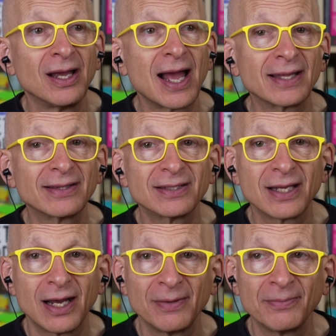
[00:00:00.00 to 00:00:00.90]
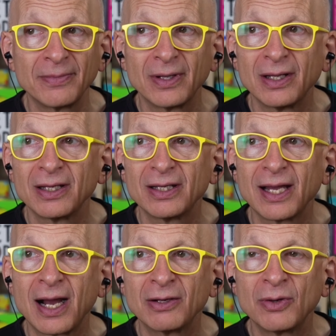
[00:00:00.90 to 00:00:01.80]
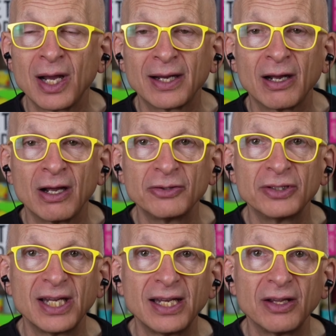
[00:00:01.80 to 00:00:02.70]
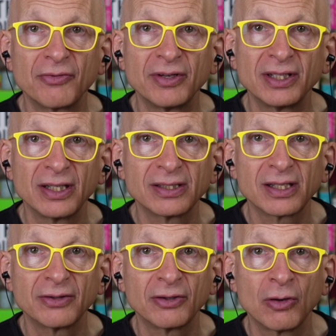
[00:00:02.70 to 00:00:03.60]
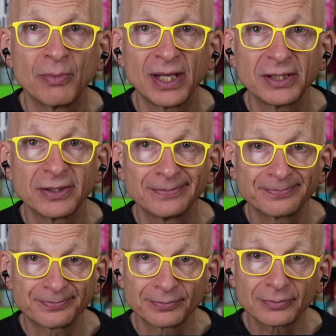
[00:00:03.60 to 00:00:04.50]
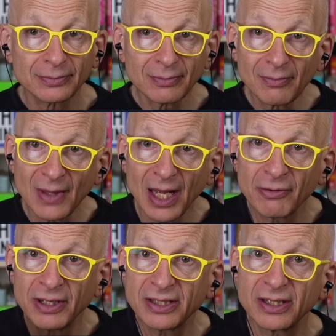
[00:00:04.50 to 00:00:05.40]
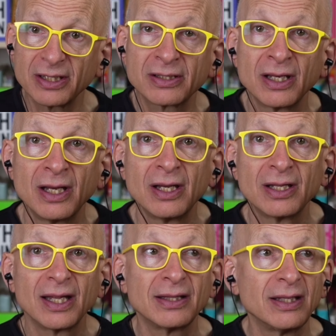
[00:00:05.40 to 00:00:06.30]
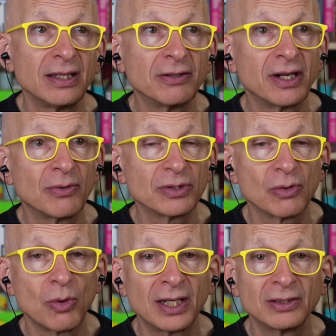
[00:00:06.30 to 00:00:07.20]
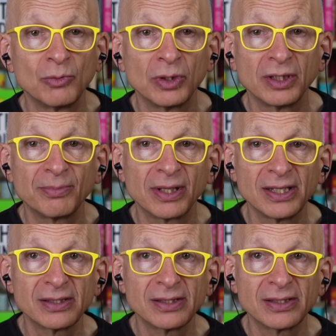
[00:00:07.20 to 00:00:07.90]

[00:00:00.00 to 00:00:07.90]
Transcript: At the time, Yahoo had 183 links on their homepage. And the reason is that the internet was a wild and woolly place.